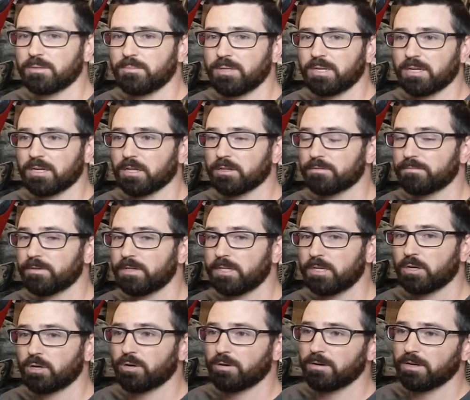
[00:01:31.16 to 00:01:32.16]
gonna be in another
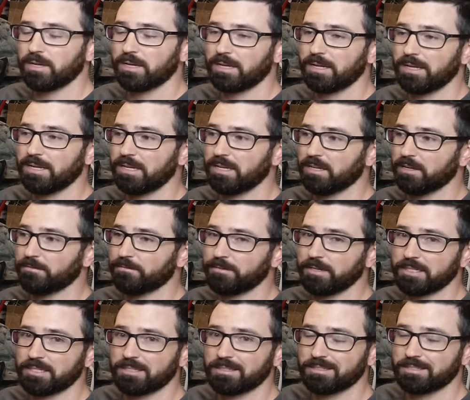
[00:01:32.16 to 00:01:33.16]
video. If
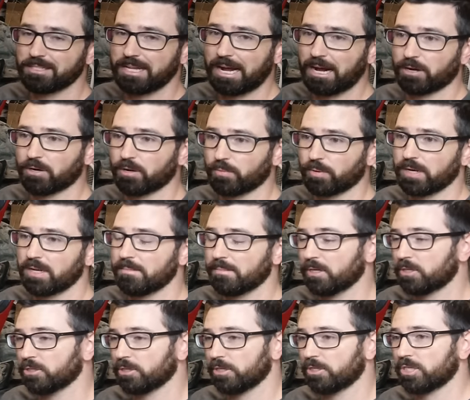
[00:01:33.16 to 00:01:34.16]
it's out already,
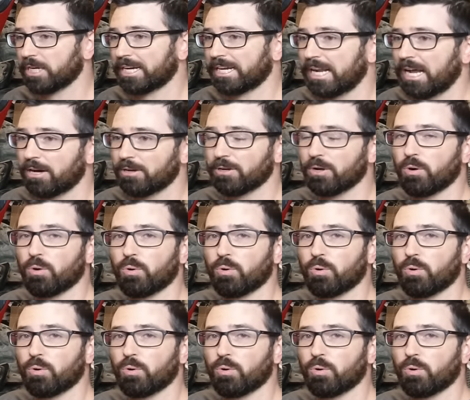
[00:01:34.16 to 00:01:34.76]
make sure you check it out,